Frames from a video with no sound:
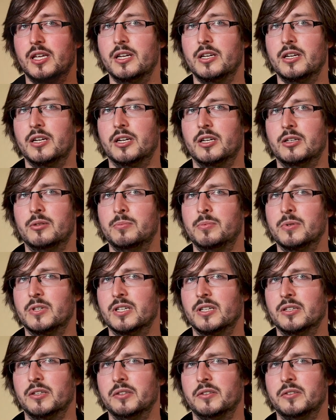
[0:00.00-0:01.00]
Getting help,
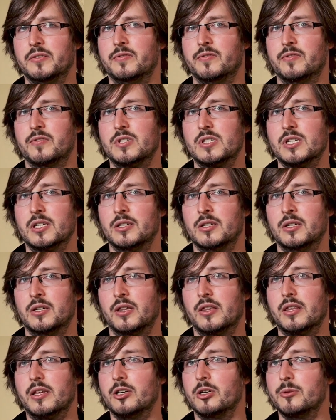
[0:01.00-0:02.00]
I've
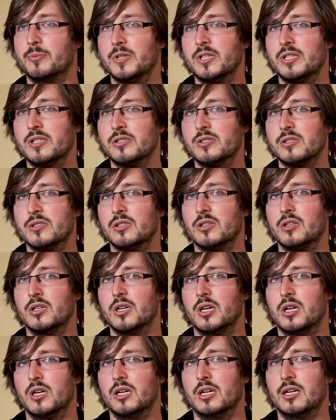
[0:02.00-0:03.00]
done therapies,
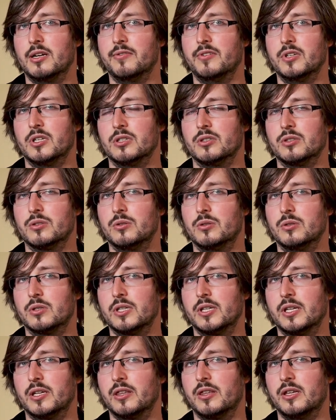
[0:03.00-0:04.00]
I've done
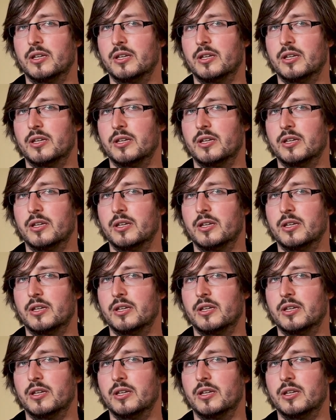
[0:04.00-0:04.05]
talking